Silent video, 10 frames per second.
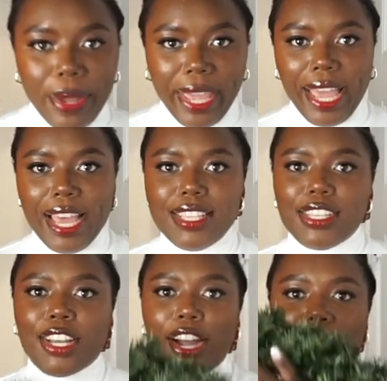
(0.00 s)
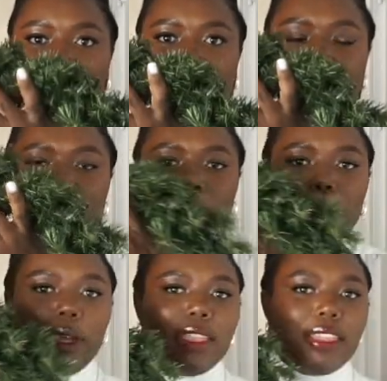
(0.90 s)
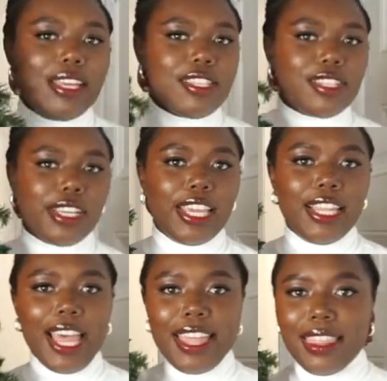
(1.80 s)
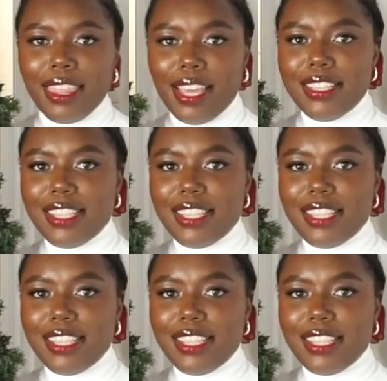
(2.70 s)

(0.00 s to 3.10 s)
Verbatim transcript: Okay guys, so currently the wreath is looking like this.